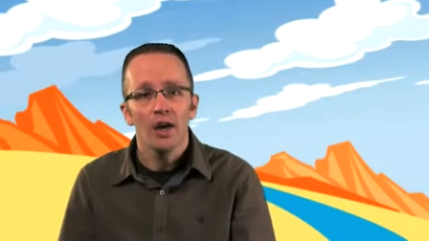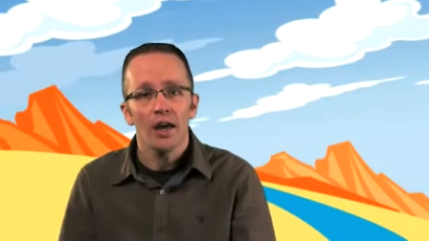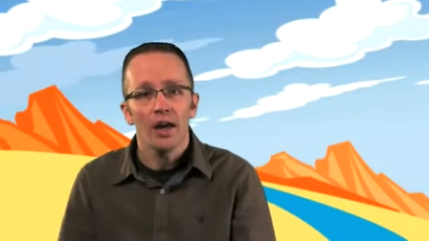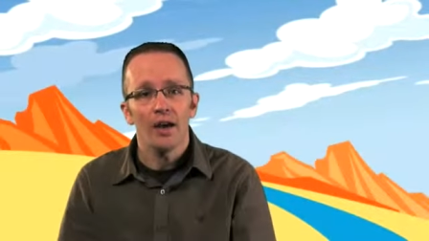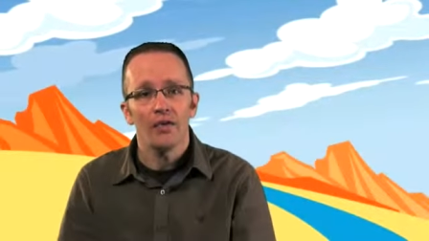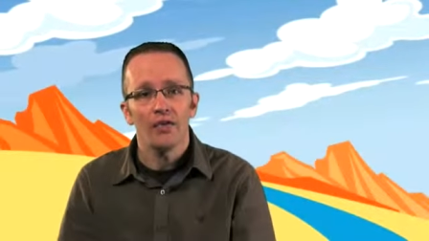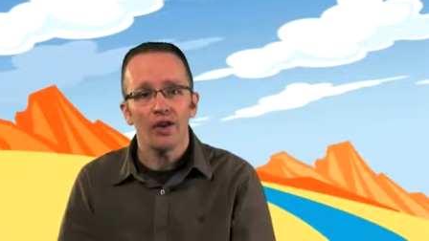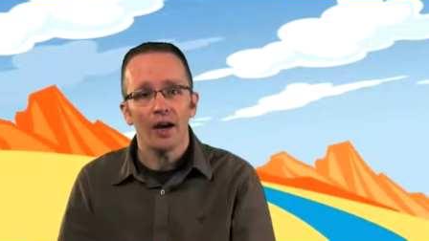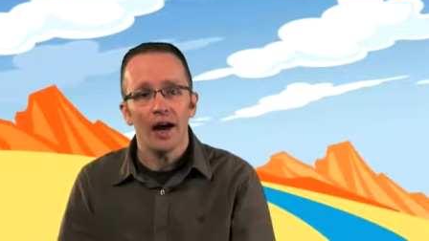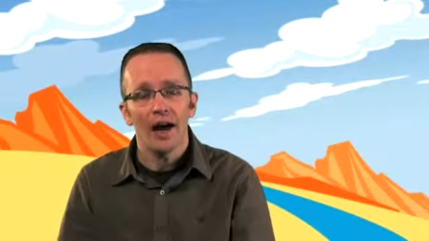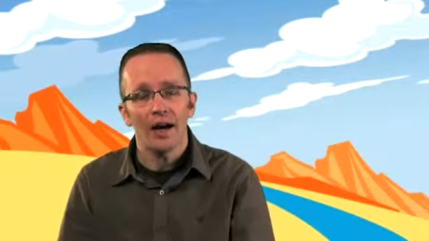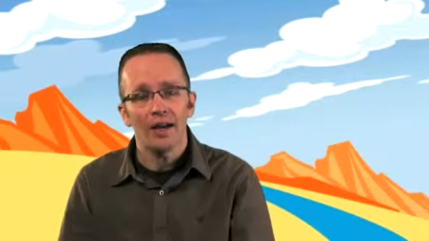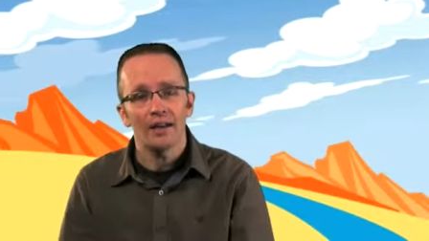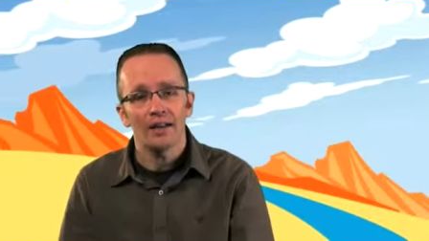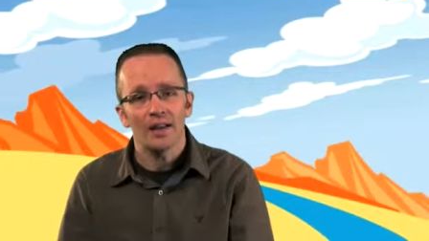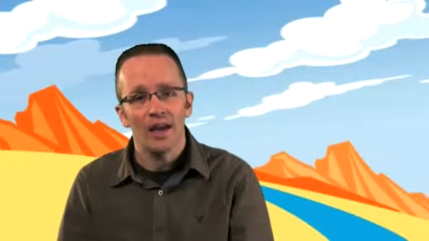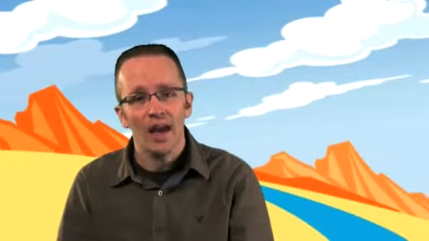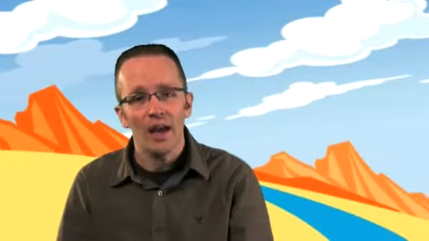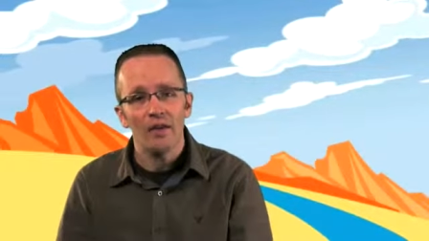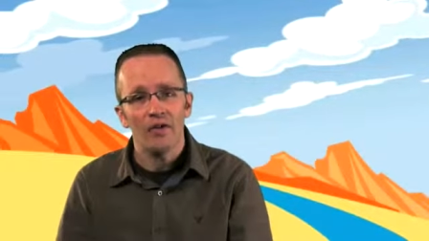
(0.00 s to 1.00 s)
if
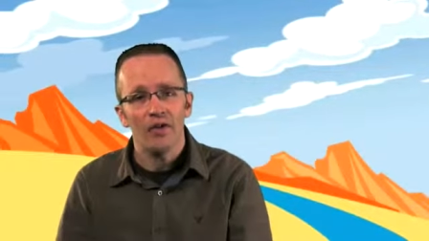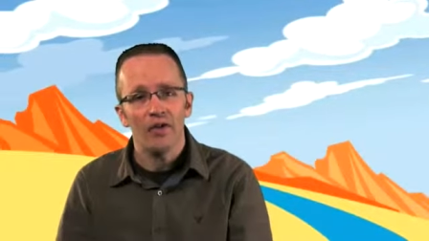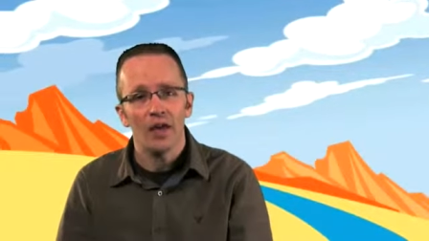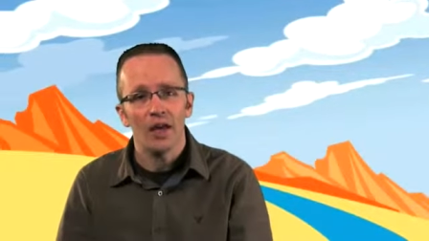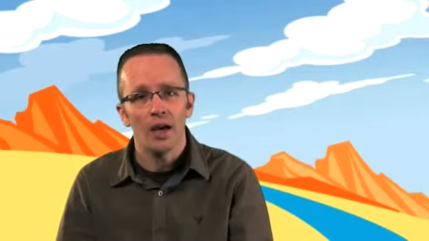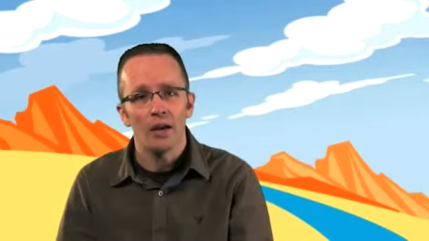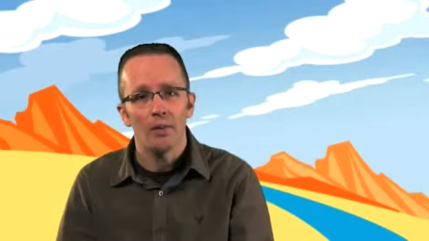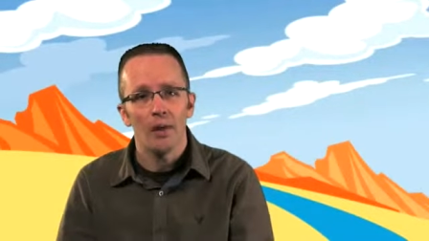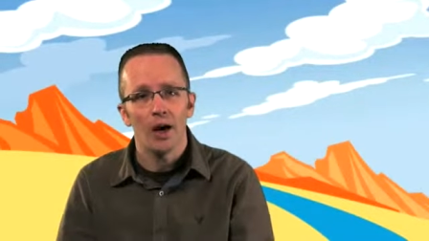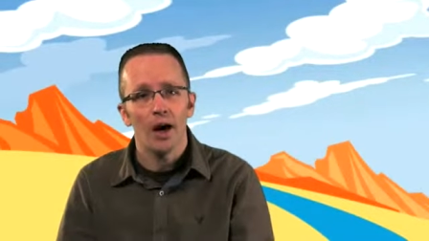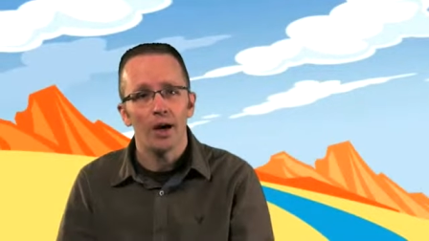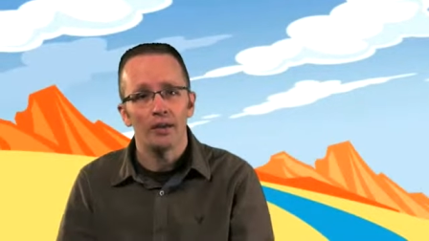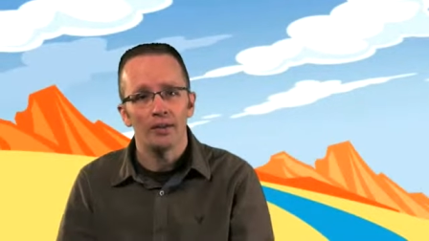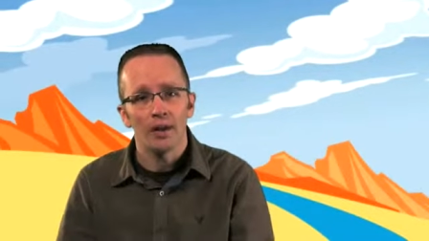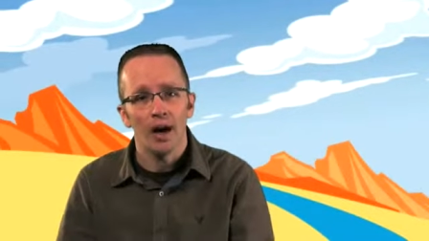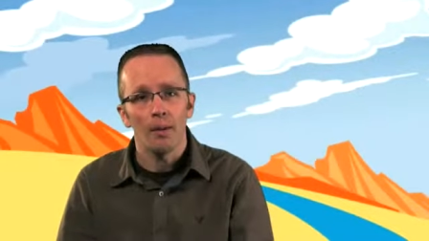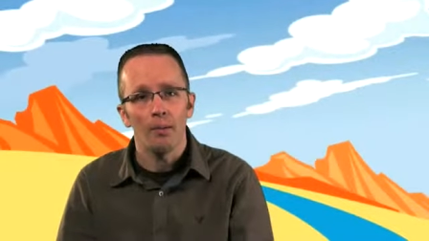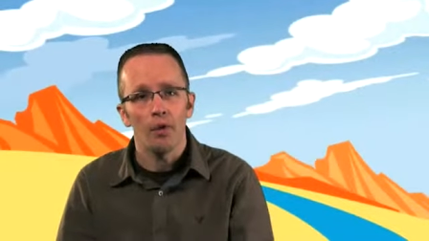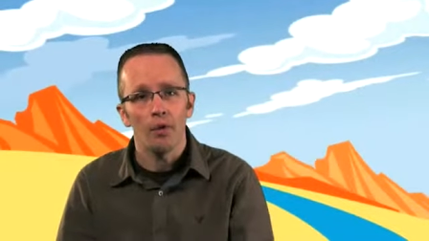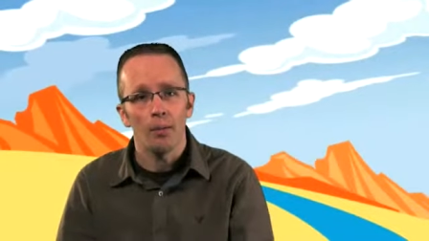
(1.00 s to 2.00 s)
God gave him a
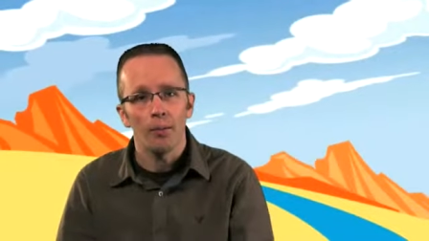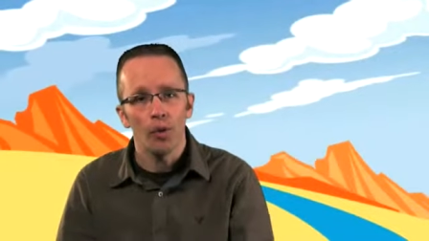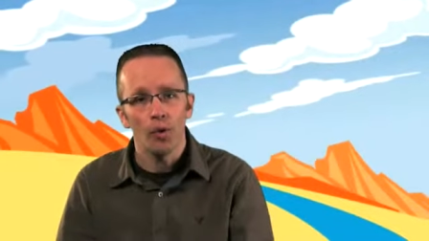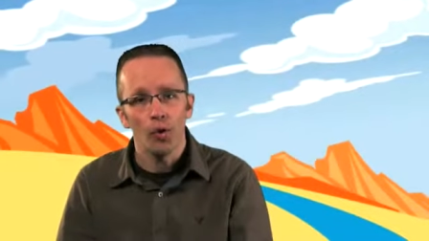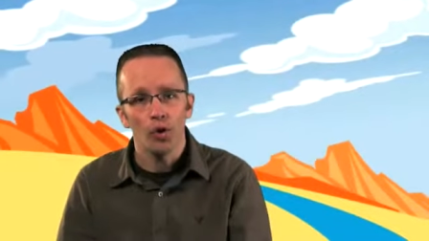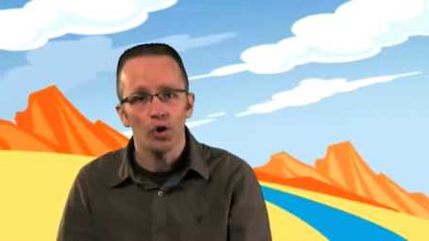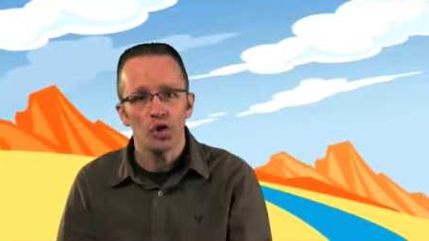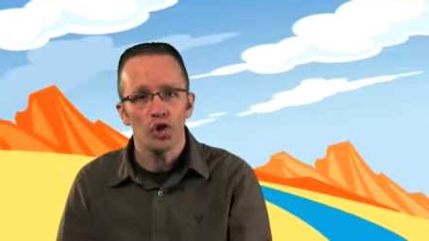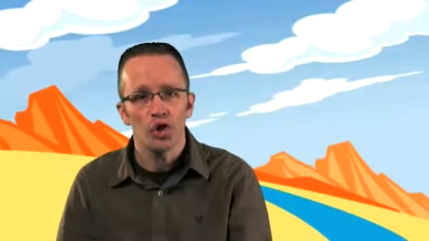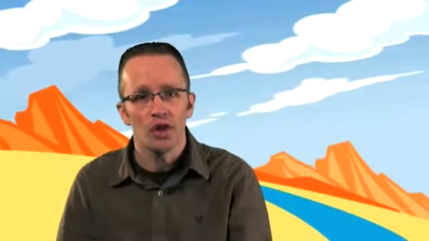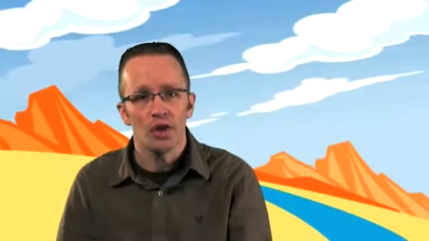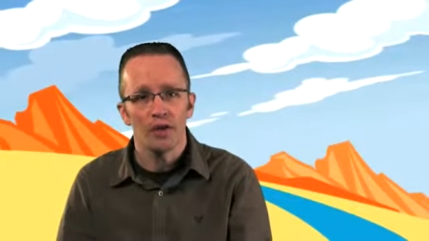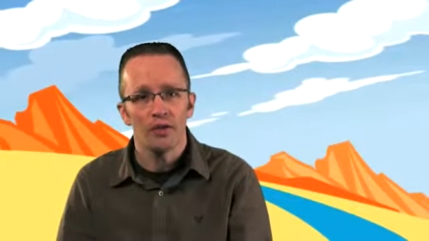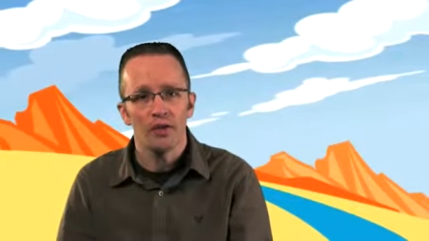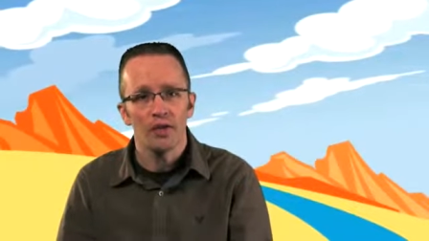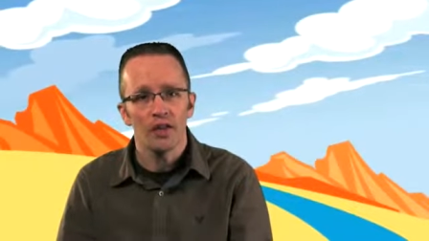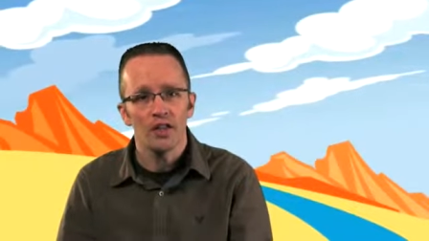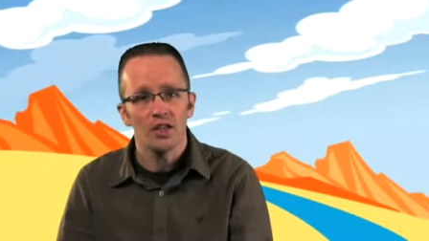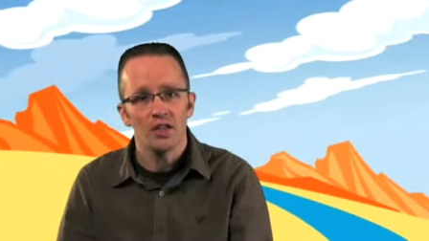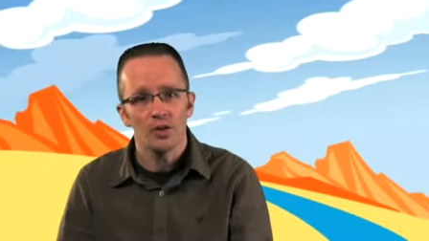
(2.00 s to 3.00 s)
double portion of
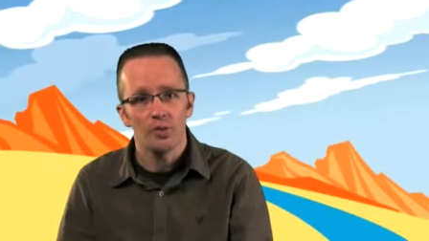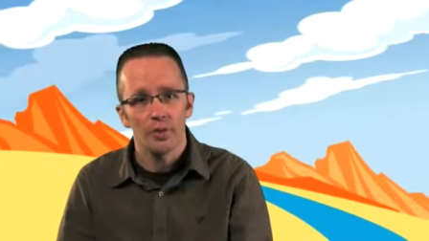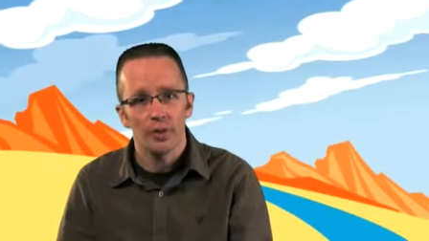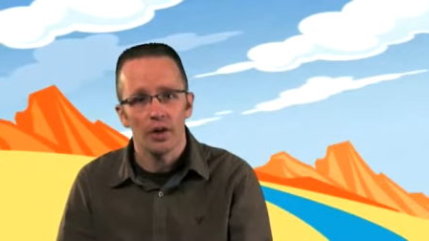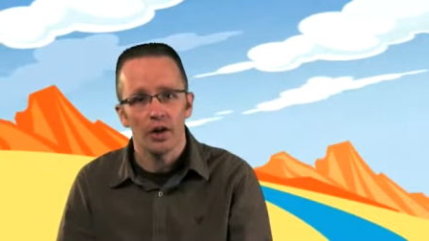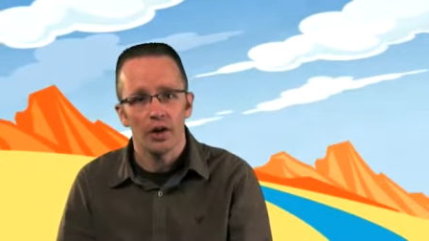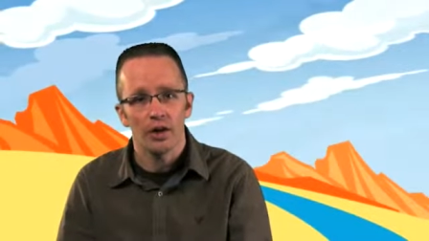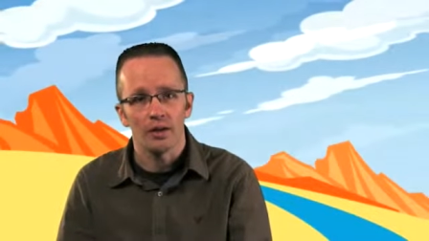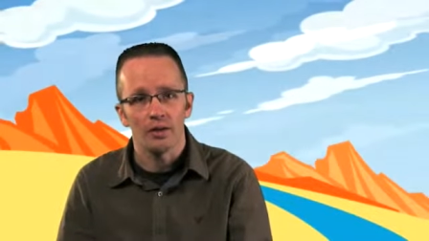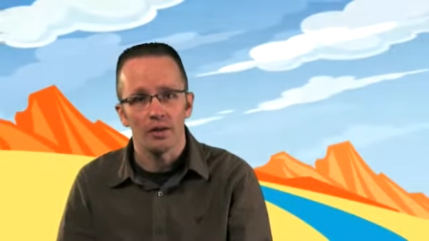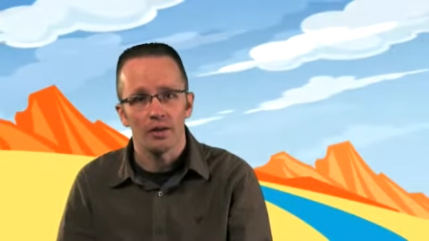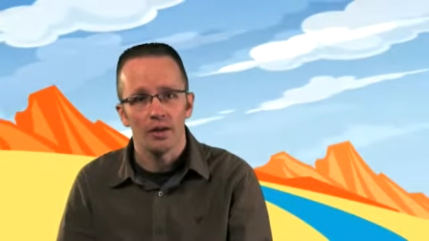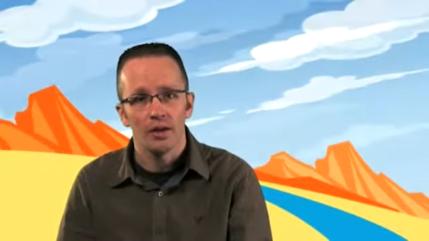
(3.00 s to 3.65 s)
his spirit.